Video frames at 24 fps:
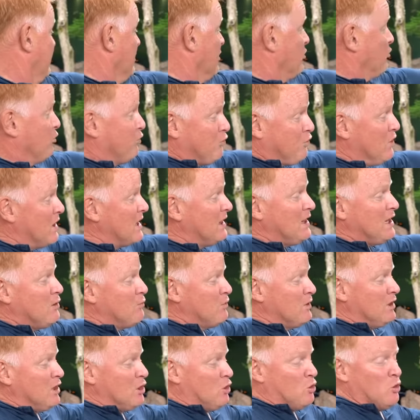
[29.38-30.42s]
a really,
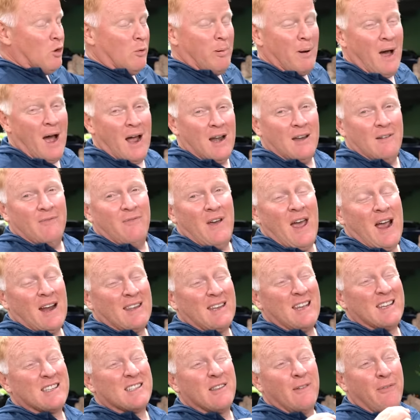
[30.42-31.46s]
really cool pond. In fact,
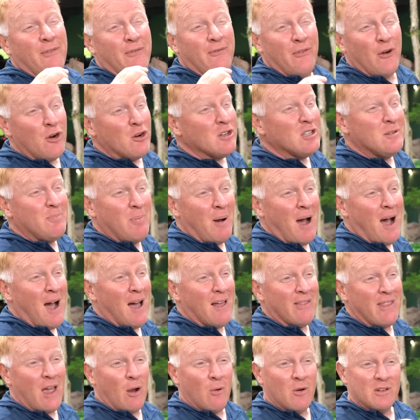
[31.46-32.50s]
it's the first
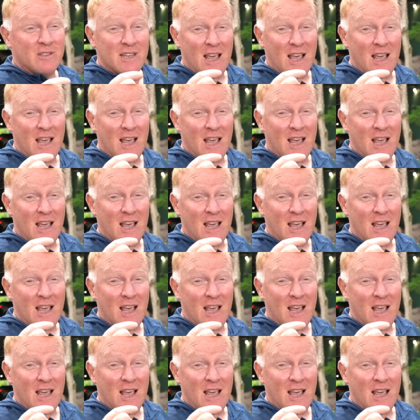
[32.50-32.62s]
pond that was